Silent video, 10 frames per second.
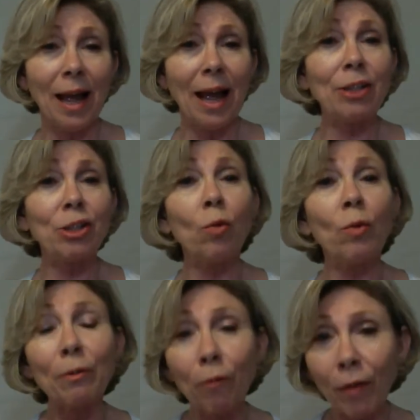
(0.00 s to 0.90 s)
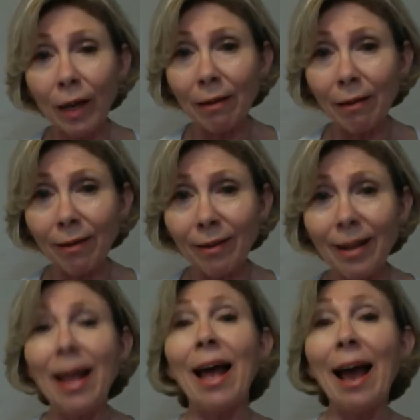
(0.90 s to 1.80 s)
as you would feel
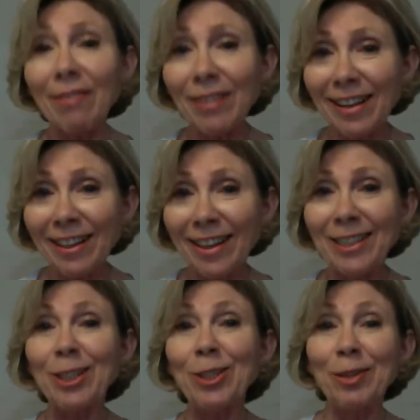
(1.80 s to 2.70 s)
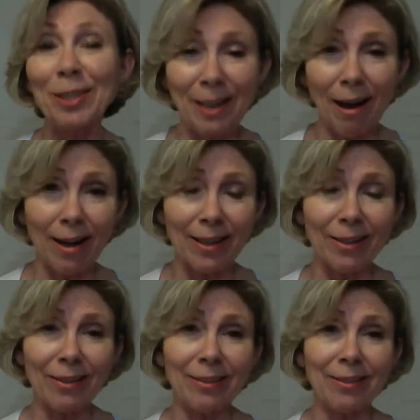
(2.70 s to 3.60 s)
having the things that you desire.
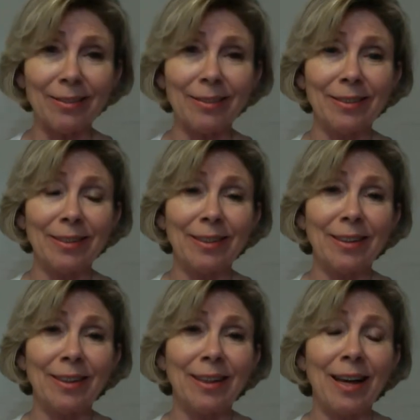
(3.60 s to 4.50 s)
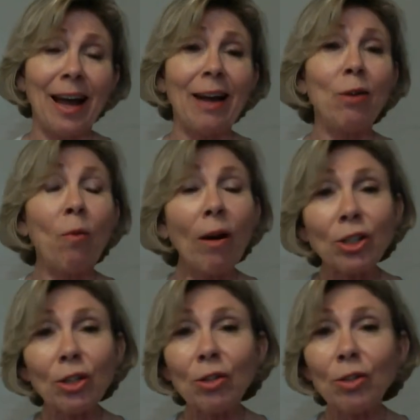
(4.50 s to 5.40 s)
And
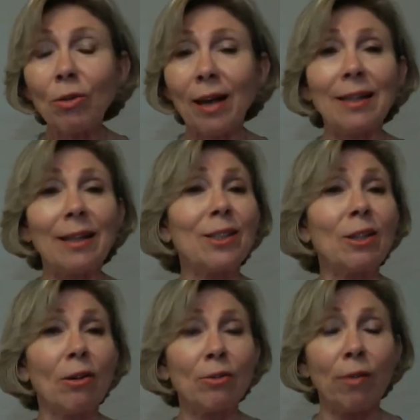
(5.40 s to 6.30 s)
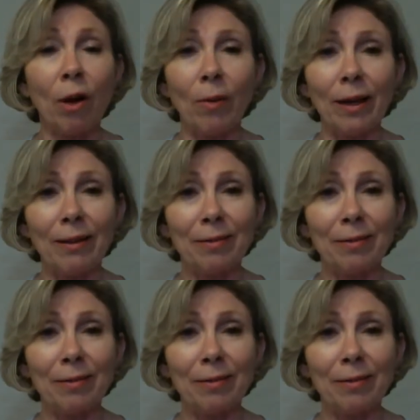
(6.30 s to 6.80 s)
once you do that, it starts flowing.